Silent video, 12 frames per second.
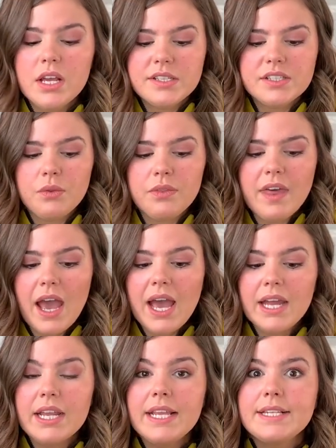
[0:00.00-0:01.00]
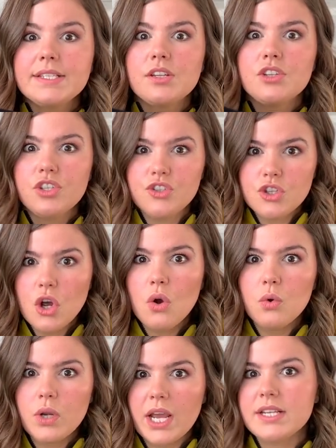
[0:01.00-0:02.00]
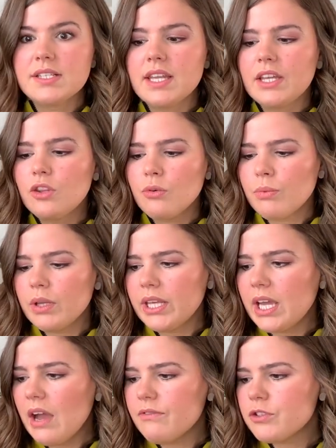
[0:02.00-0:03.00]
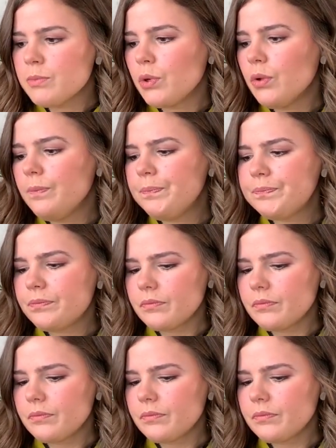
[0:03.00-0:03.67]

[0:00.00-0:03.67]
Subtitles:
So that is so nice. Like, they're really comfortable.